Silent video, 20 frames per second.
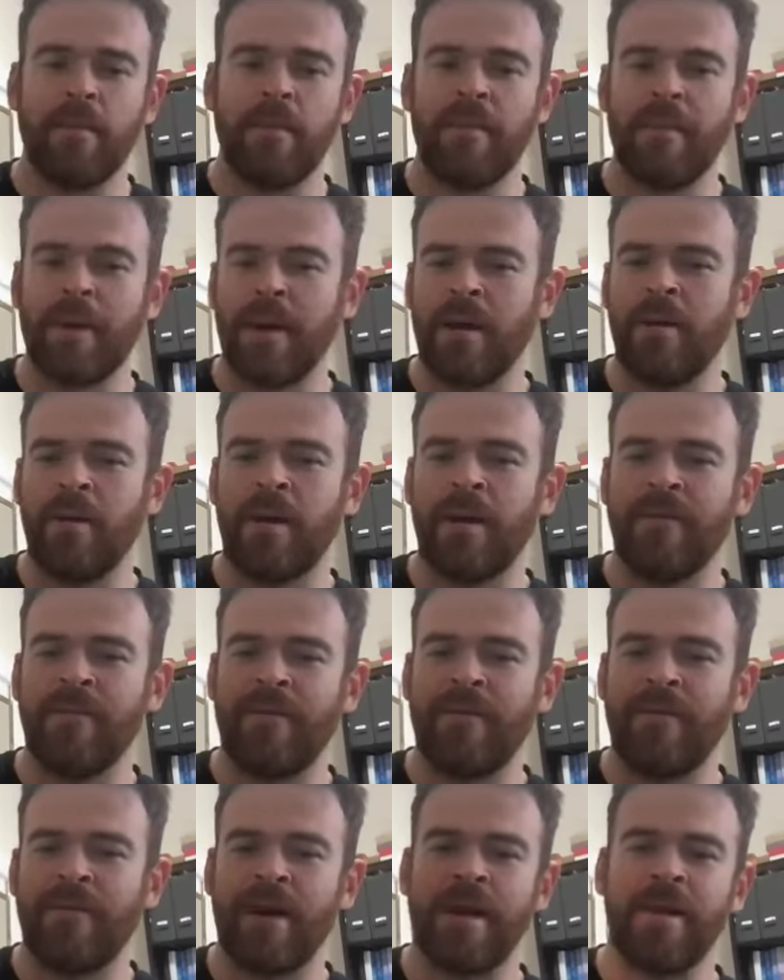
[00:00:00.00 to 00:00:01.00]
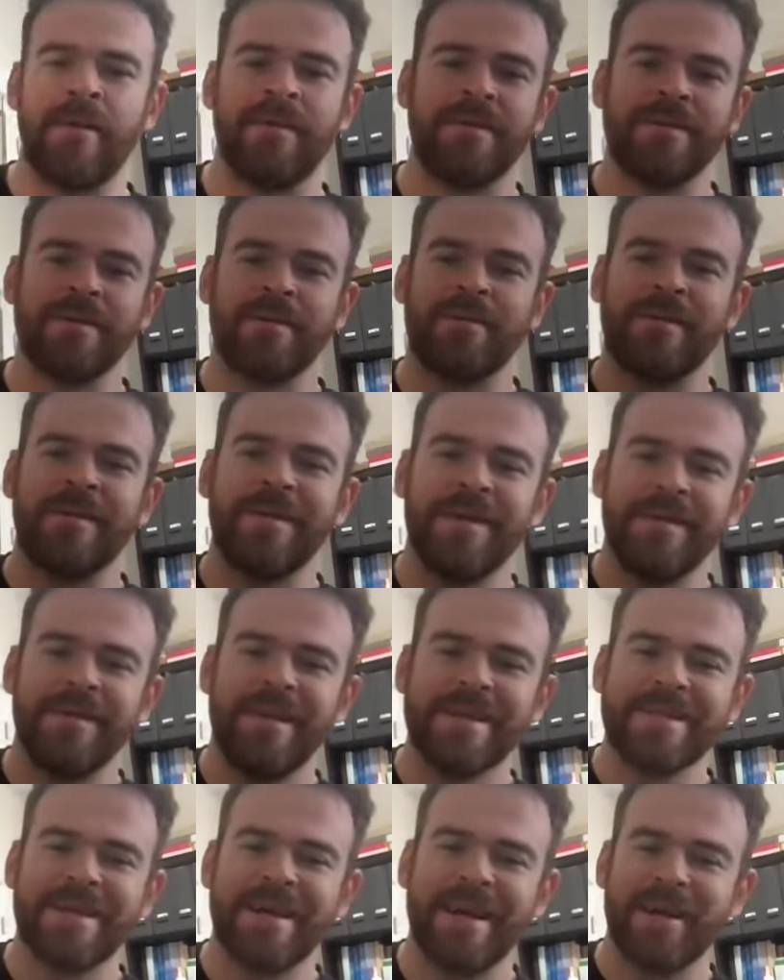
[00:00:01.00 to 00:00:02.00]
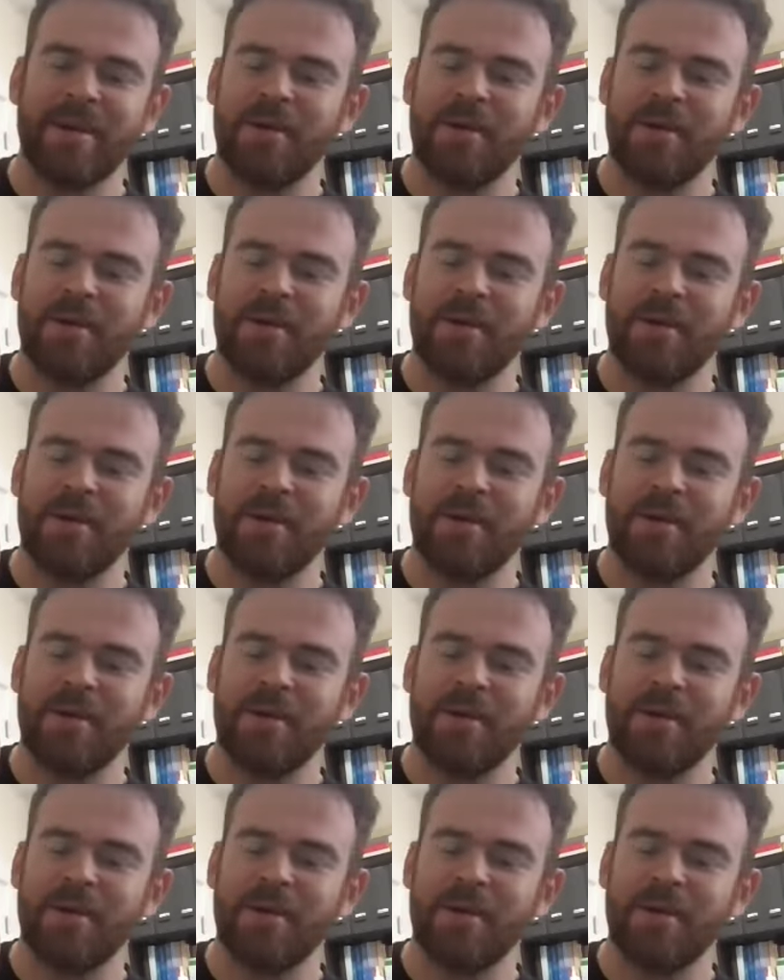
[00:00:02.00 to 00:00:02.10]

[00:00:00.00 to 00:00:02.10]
of my own on vinyl, so that's kind of